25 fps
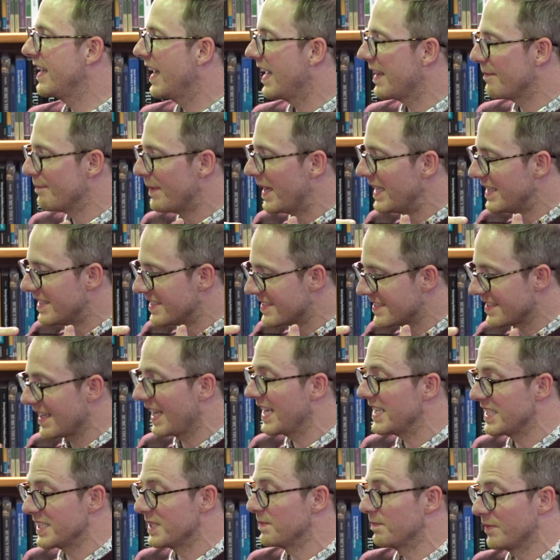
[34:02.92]
made the
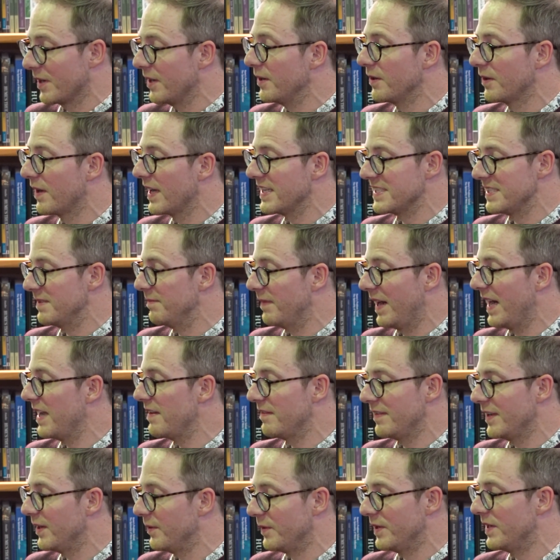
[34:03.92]
slightest progress, in my
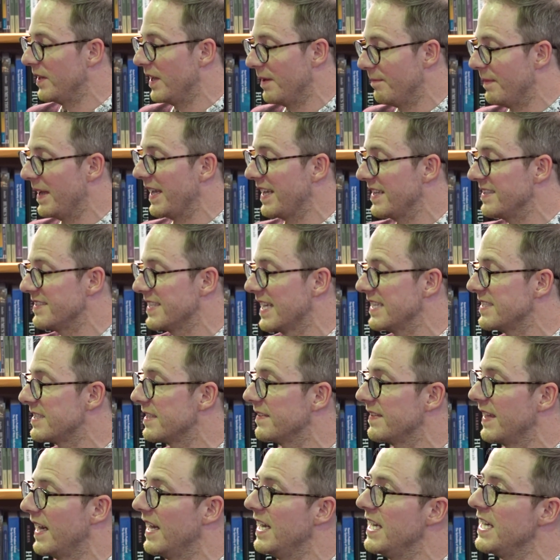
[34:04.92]
view, in making sense
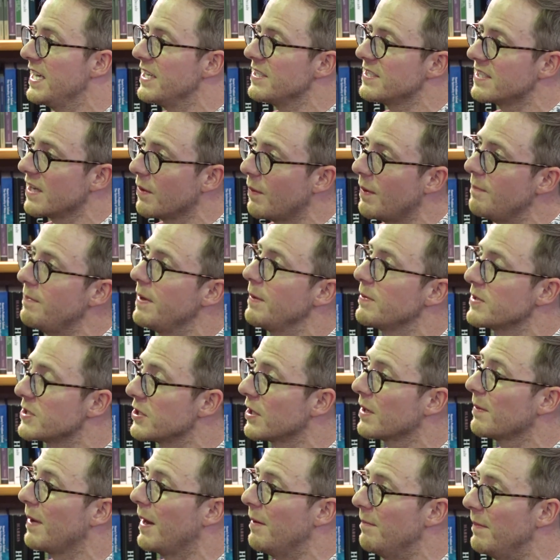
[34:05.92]
of that. So when people
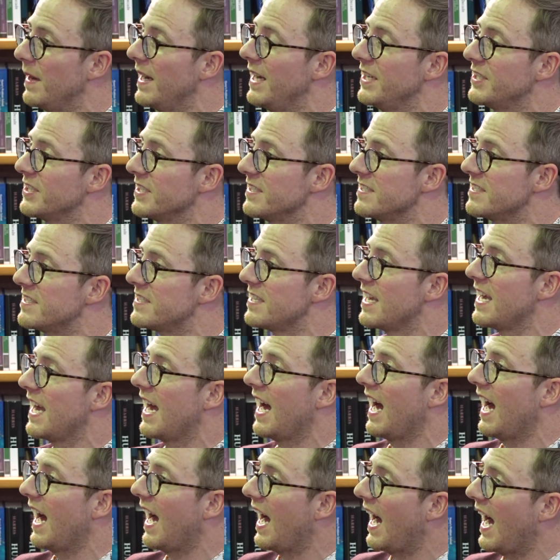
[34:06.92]
talk about emergence,
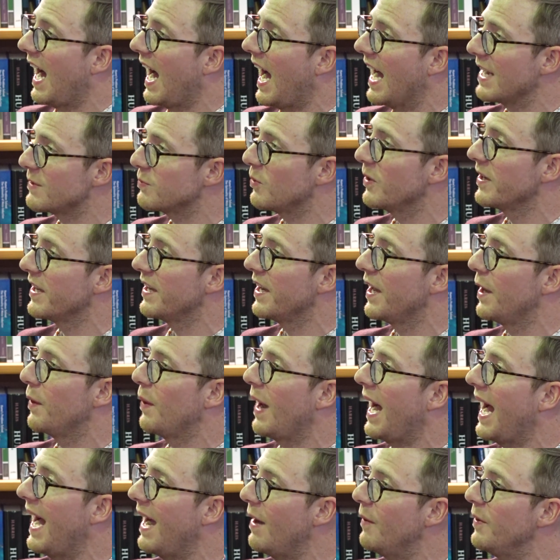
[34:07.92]
I'd want to know,
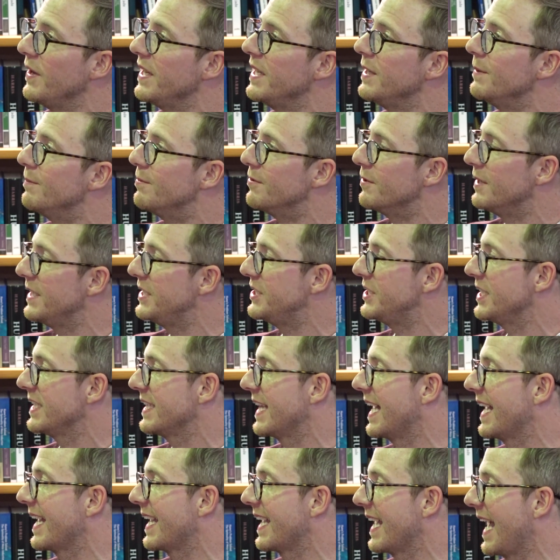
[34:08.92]
how are you bridging
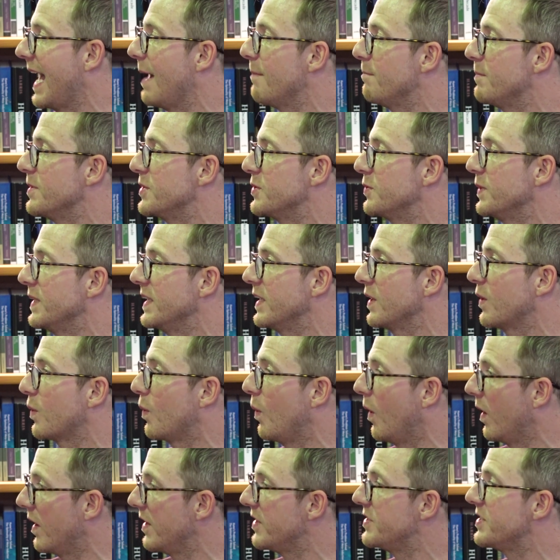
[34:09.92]
that gap between the
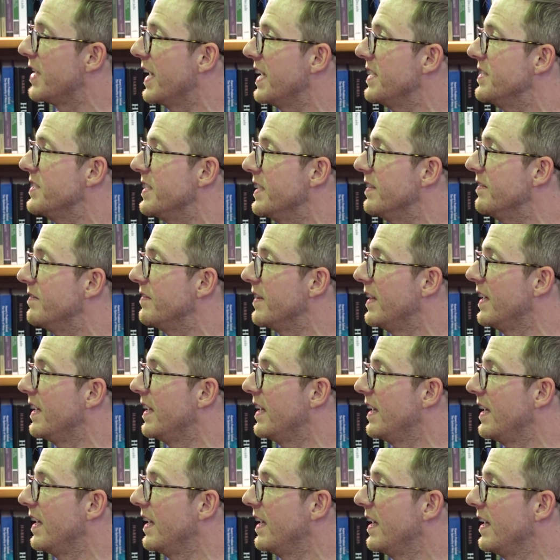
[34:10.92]
quantitative
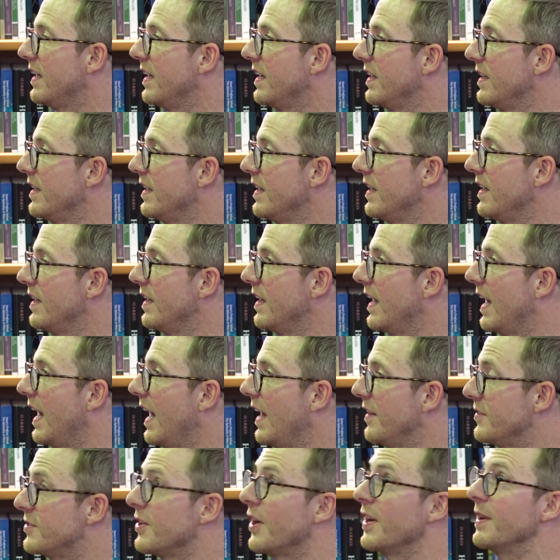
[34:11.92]

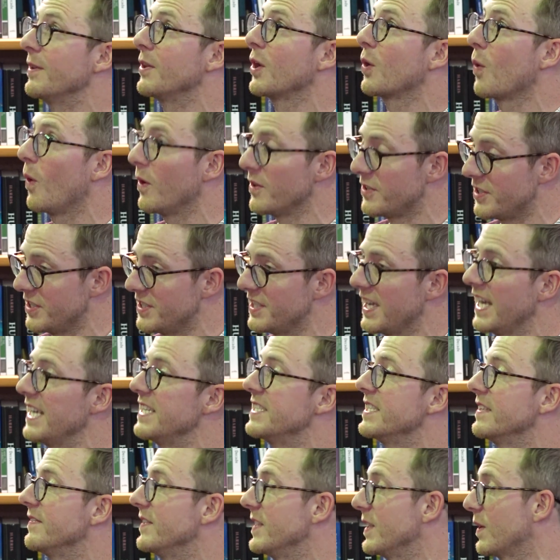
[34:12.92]
and
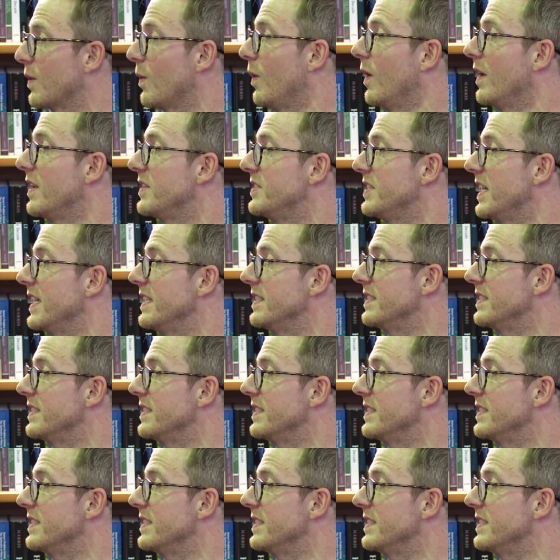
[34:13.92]
the qualitative?